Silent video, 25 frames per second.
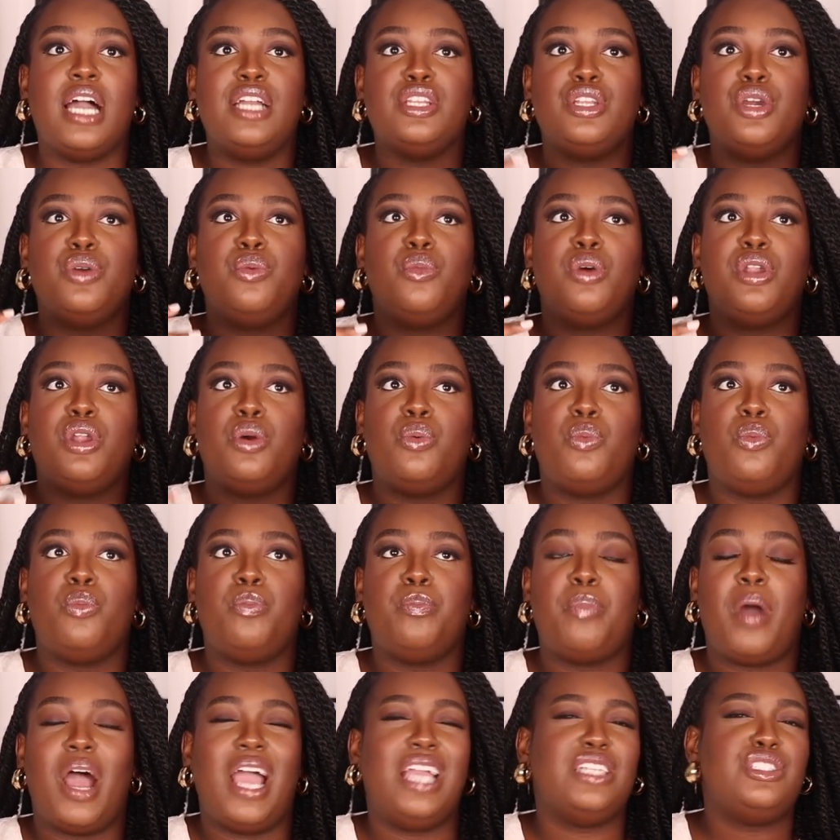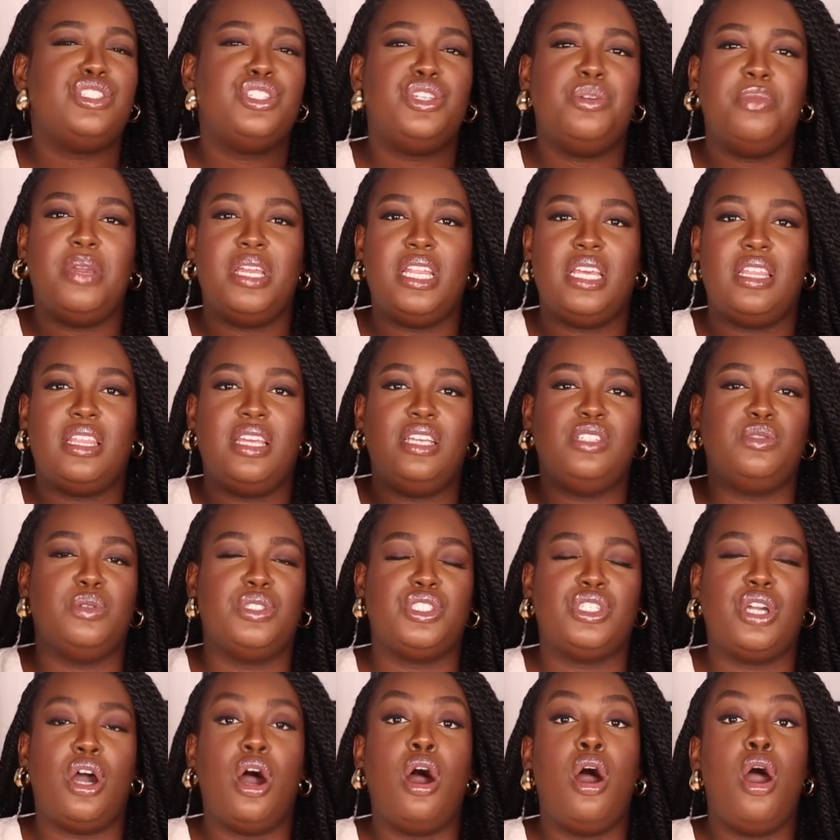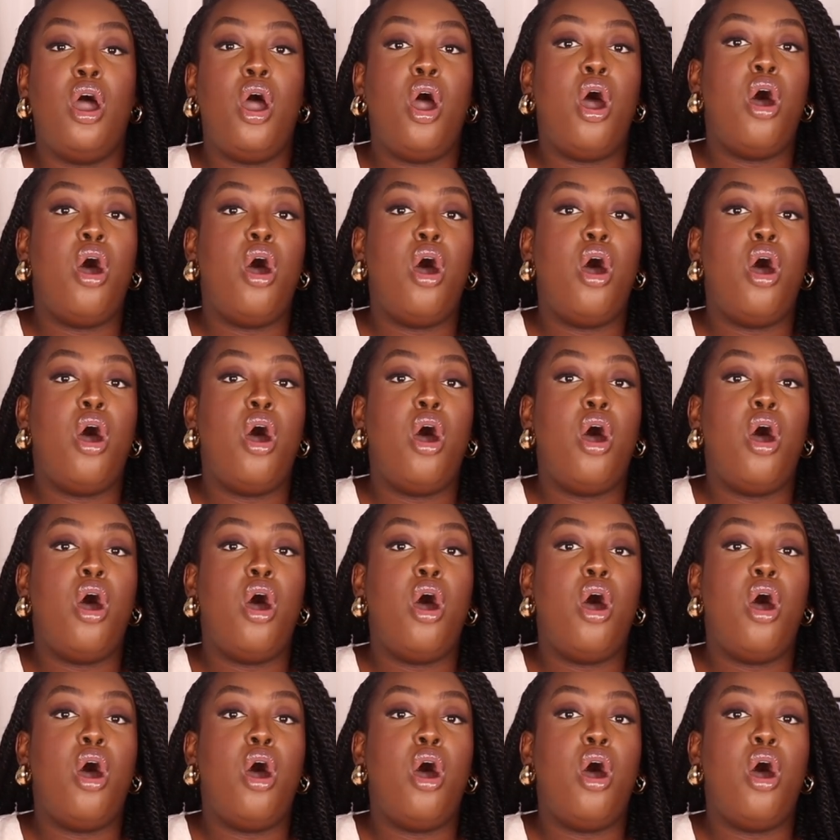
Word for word: I don't want to buy too many things which are